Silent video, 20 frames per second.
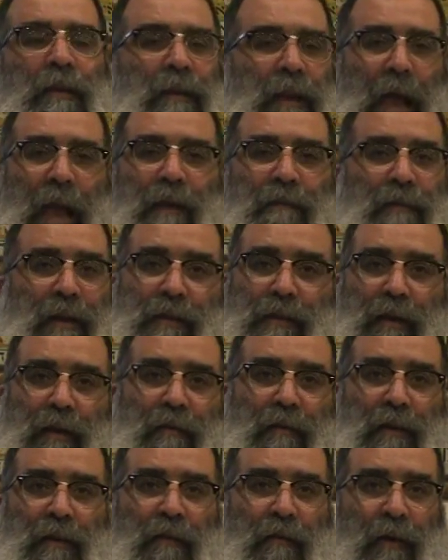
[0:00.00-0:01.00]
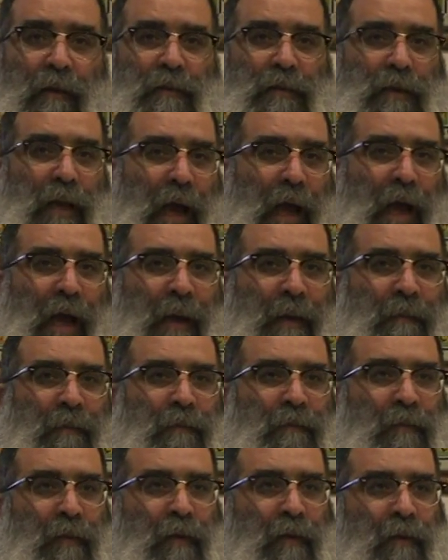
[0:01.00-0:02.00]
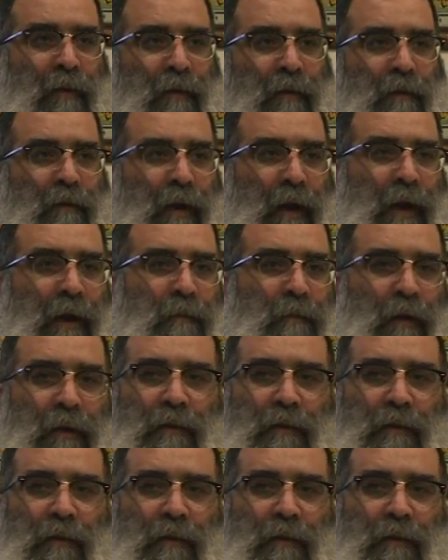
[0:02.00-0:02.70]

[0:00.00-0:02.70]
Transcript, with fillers: Now, I have nothing against the name Tom, right?